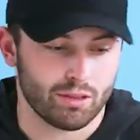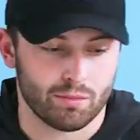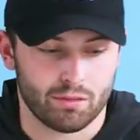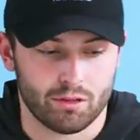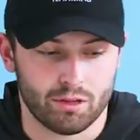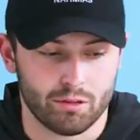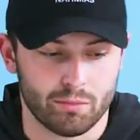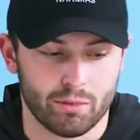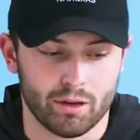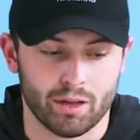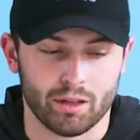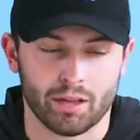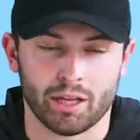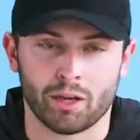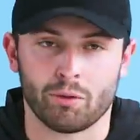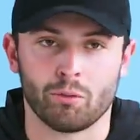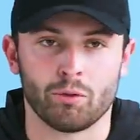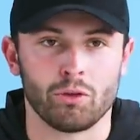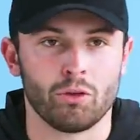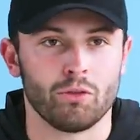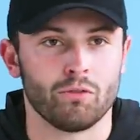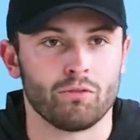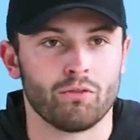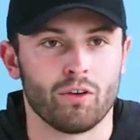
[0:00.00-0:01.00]
there's something about, like,
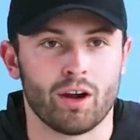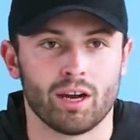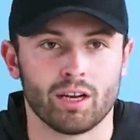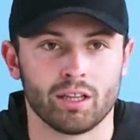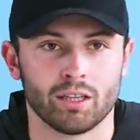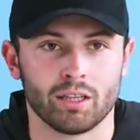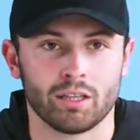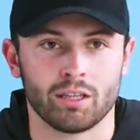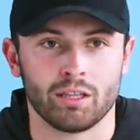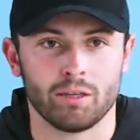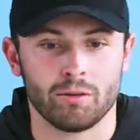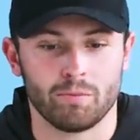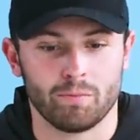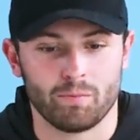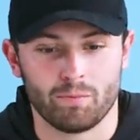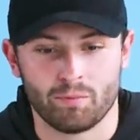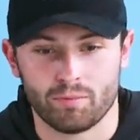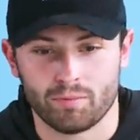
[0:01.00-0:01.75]
when you finally